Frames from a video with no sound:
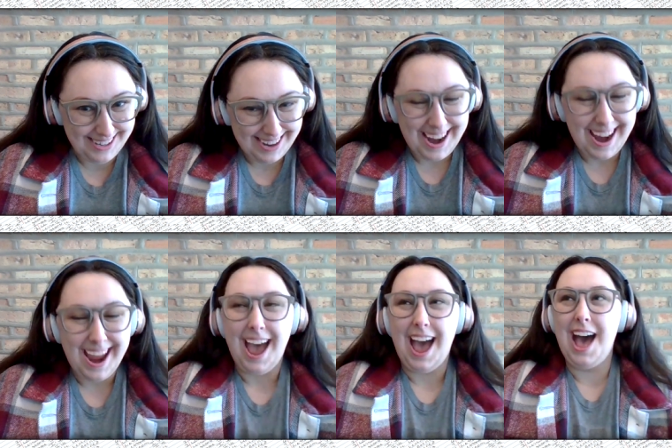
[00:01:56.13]
Uh
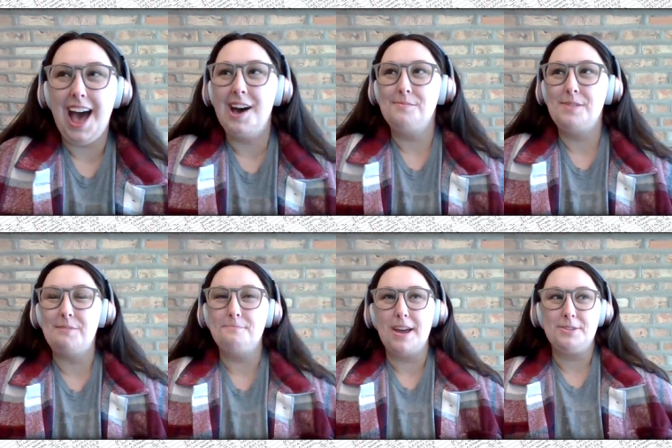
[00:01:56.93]
huh um,
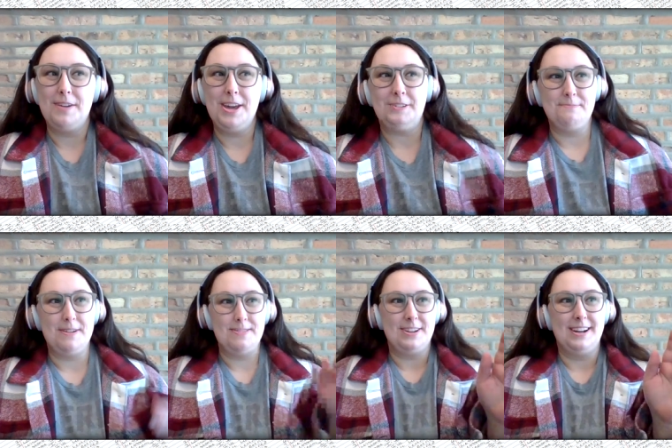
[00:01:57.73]
my great
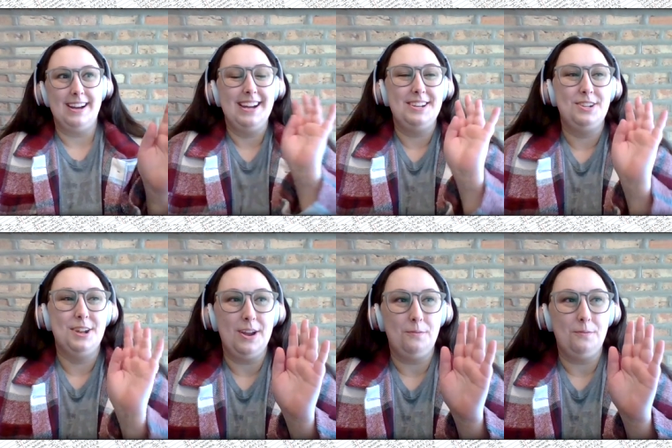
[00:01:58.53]
grandmother
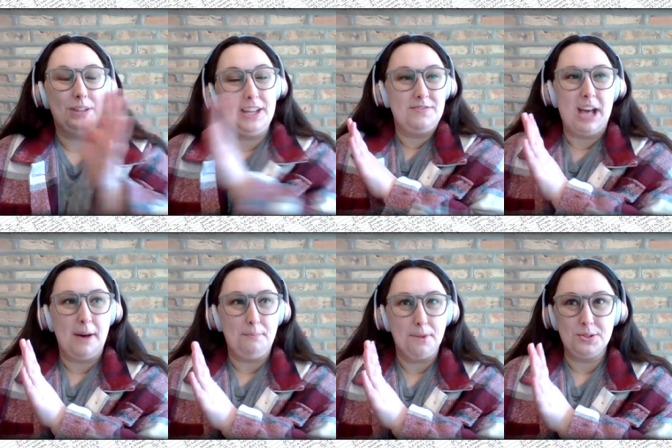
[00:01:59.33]
lived a
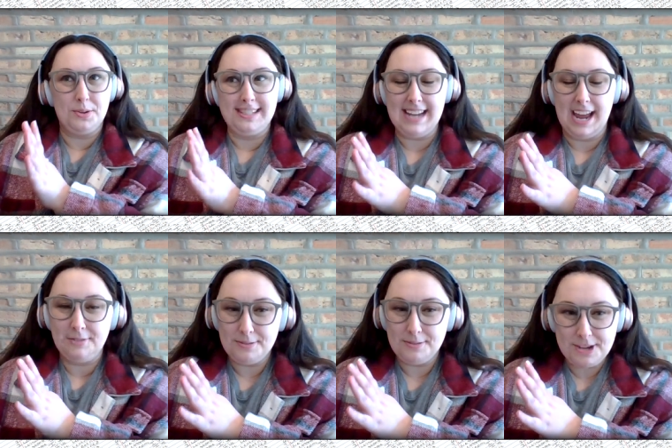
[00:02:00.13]
couple doors
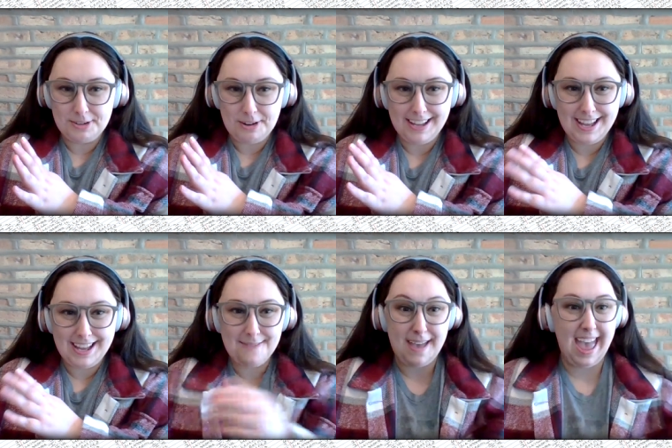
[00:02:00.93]
down from me growing
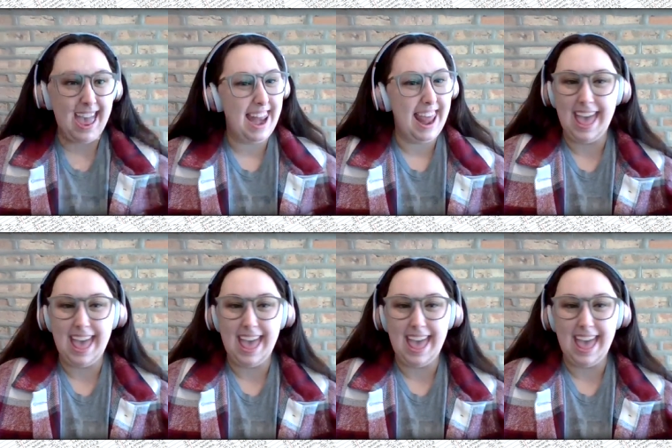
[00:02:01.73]
mm. up, and